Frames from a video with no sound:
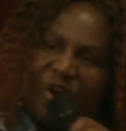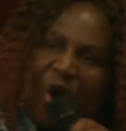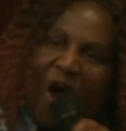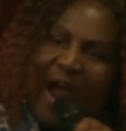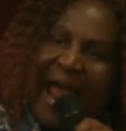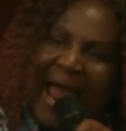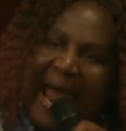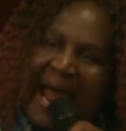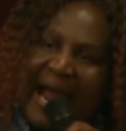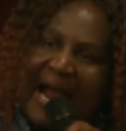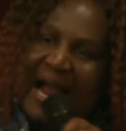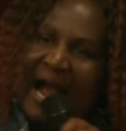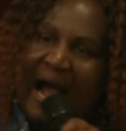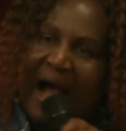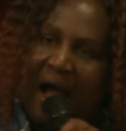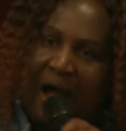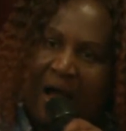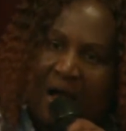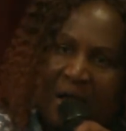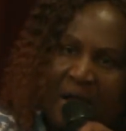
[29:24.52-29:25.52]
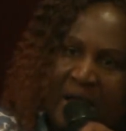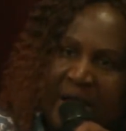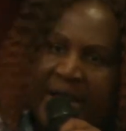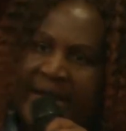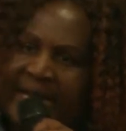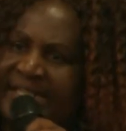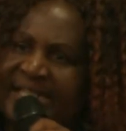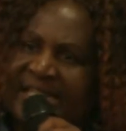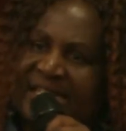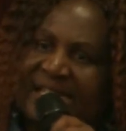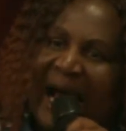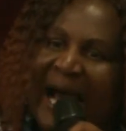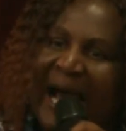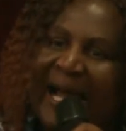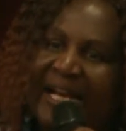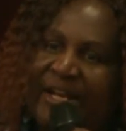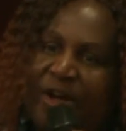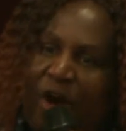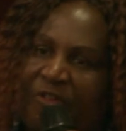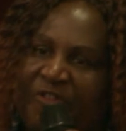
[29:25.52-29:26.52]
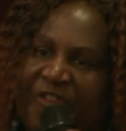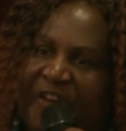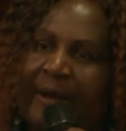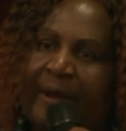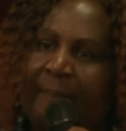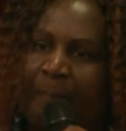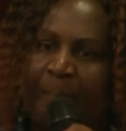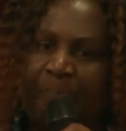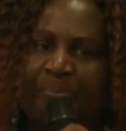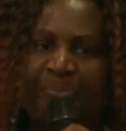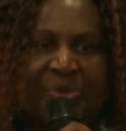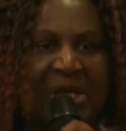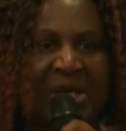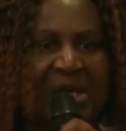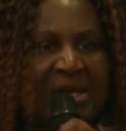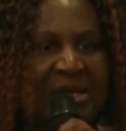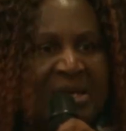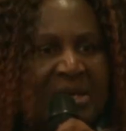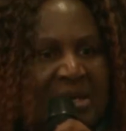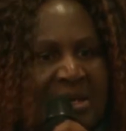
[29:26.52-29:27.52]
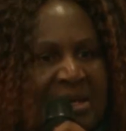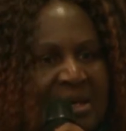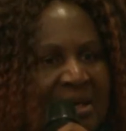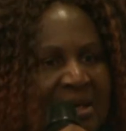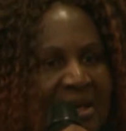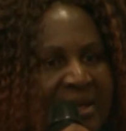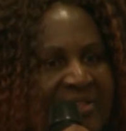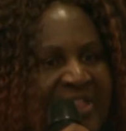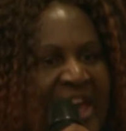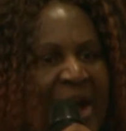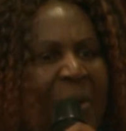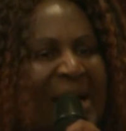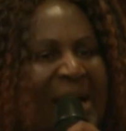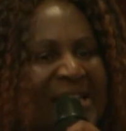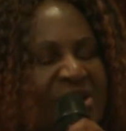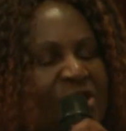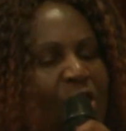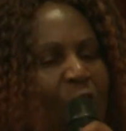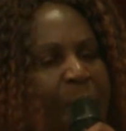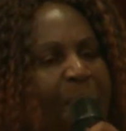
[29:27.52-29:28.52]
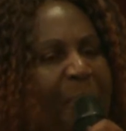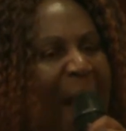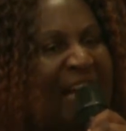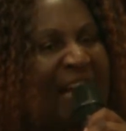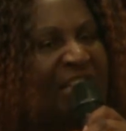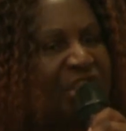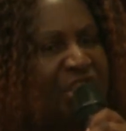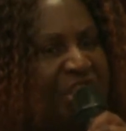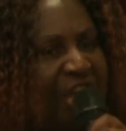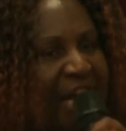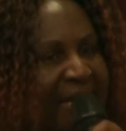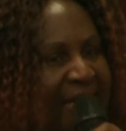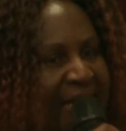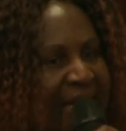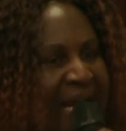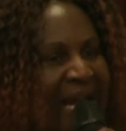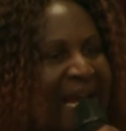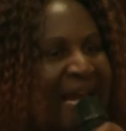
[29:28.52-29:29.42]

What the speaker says: no anger inside of him. There was no passion